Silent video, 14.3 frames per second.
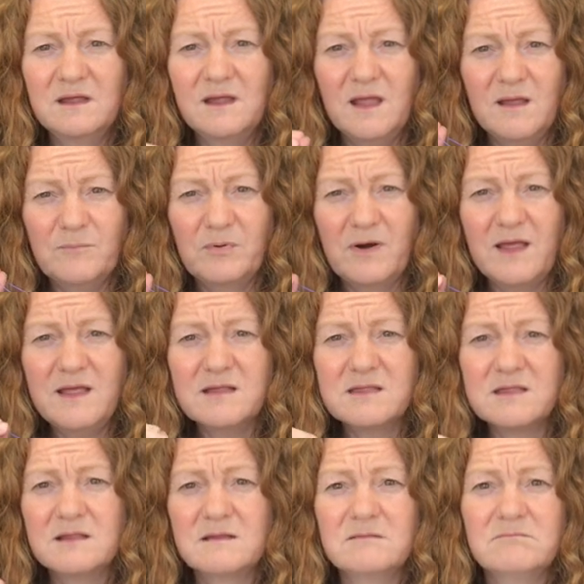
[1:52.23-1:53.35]
it breaks,
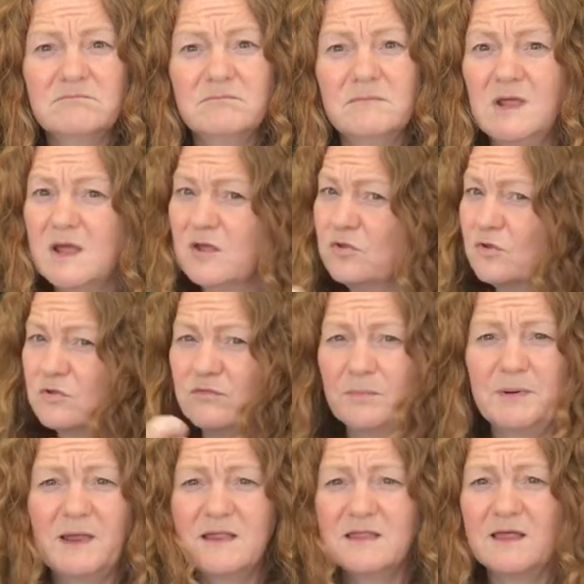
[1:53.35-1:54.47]
you can just
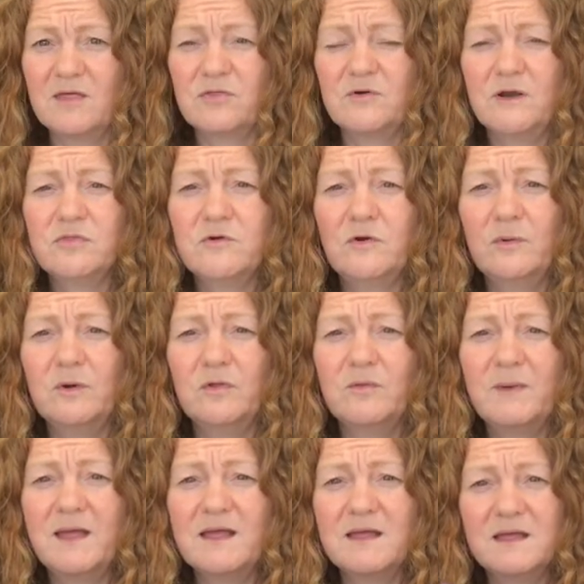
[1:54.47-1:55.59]
replace it, thread through another
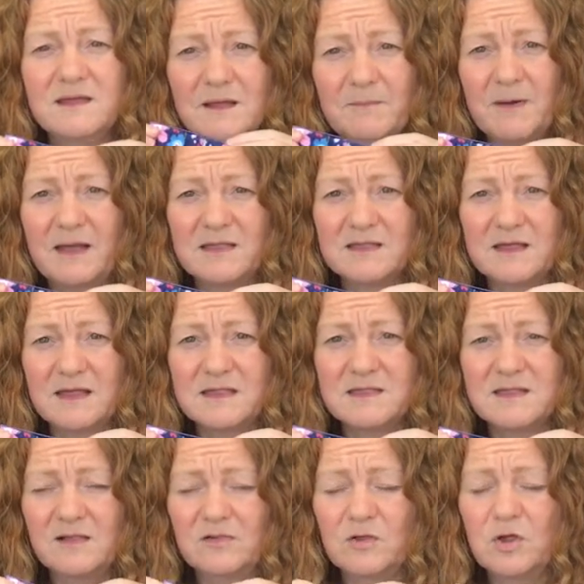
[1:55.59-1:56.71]
bit, your mask is
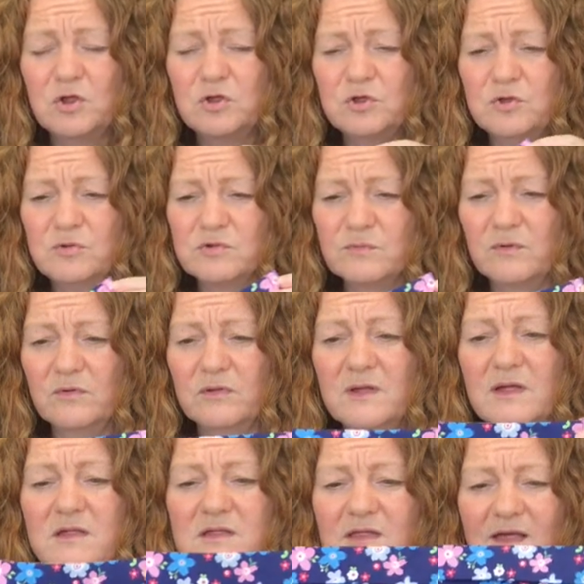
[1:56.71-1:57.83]
still usable.
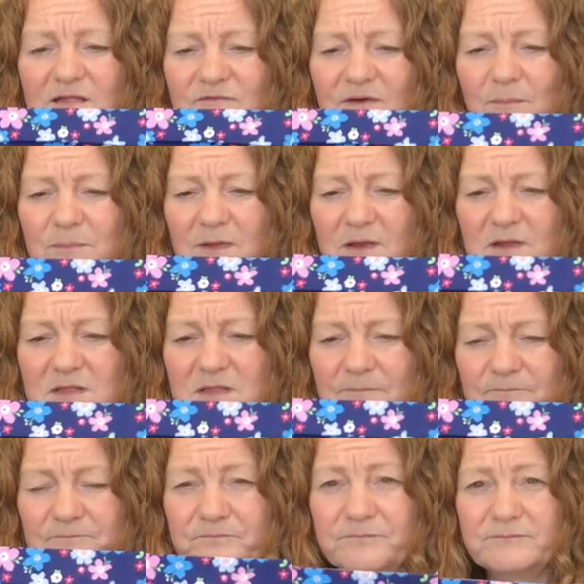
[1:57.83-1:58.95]
So that's fabulous.
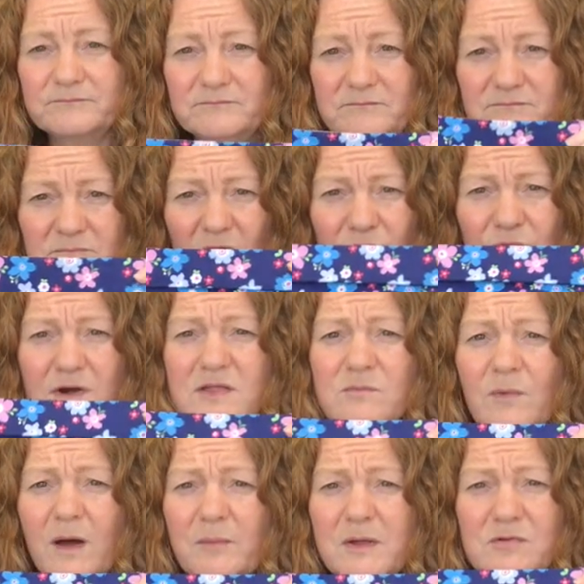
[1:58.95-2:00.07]
The reason
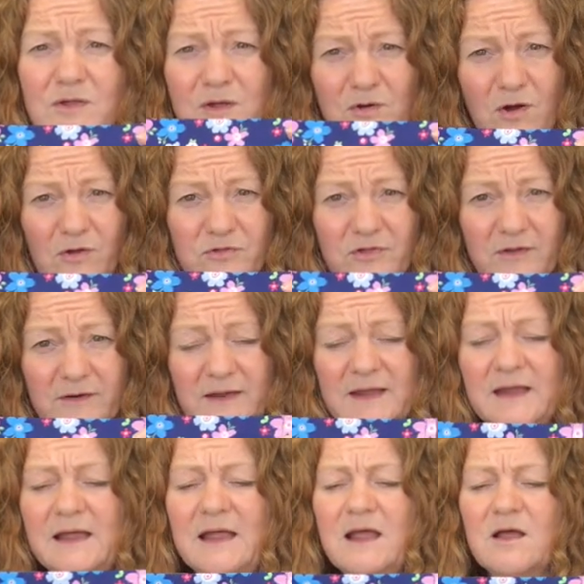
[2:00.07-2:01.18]
why we're using cotton
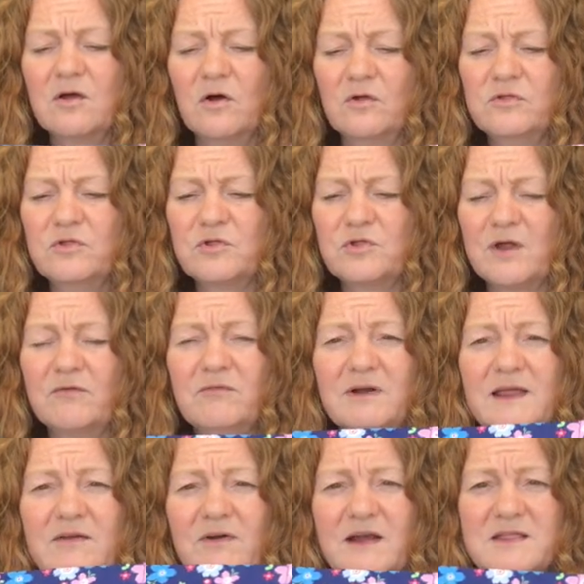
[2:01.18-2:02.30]
is
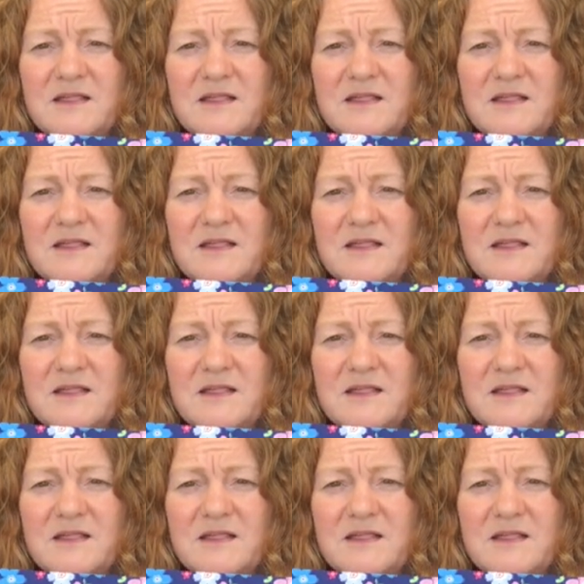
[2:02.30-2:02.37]
generally a very